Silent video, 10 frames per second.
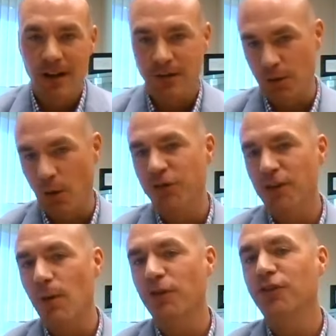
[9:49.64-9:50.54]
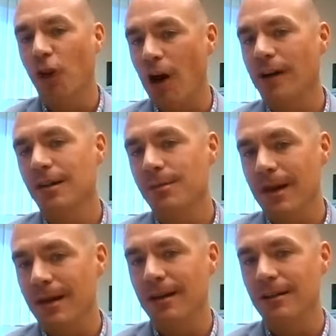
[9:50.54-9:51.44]
So those are the most
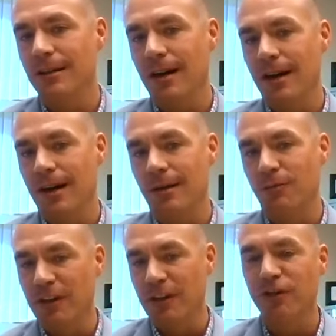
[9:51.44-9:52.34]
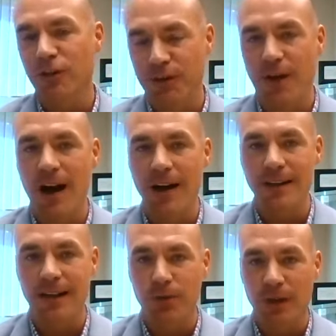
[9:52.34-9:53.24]
documented um, research
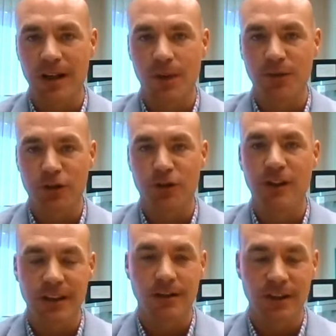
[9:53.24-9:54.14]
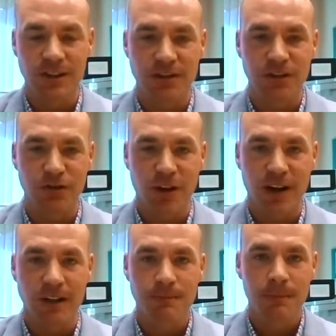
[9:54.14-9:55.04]
findings when it comes to creatine and resistance
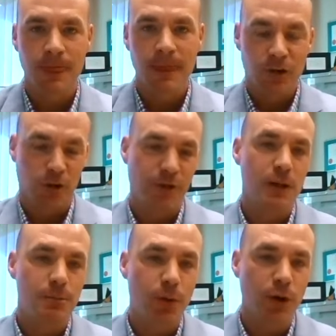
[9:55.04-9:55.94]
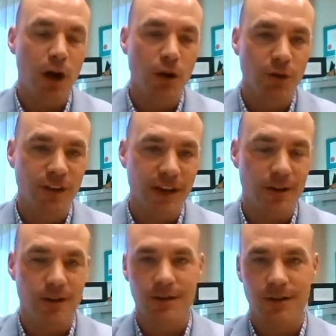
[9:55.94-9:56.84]
training. So if you could put all those
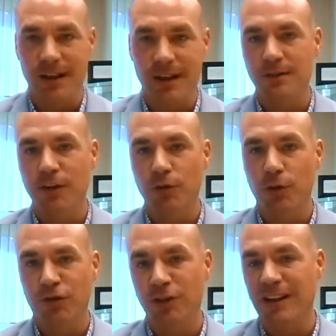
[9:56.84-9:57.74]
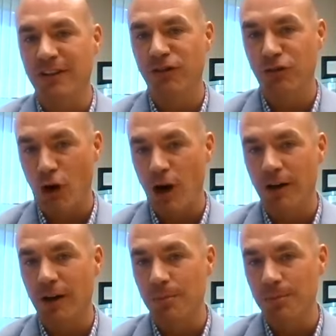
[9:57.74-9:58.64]
together, the individual should get
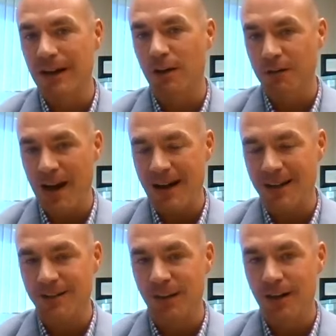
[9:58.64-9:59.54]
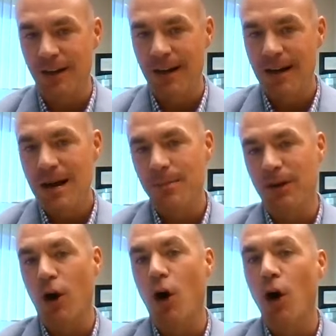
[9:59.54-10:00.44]
stronger, bigger, faster,
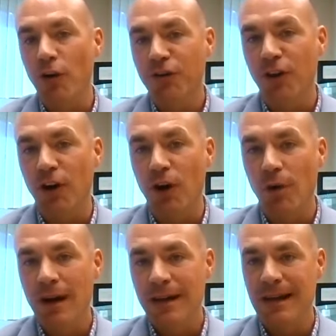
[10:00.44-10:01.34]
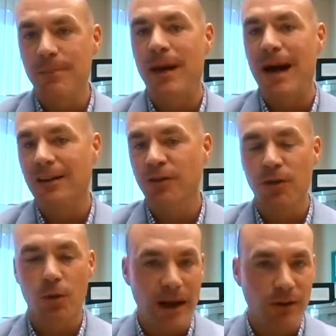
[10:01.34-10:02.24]
but also get back to
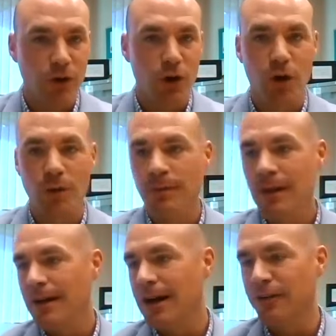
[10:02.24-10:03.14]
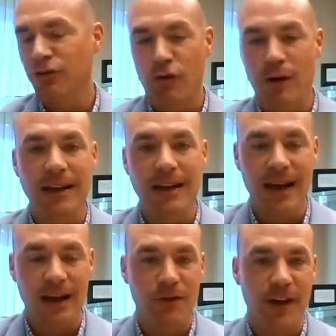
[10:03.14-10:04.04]
the weight room uh, training at a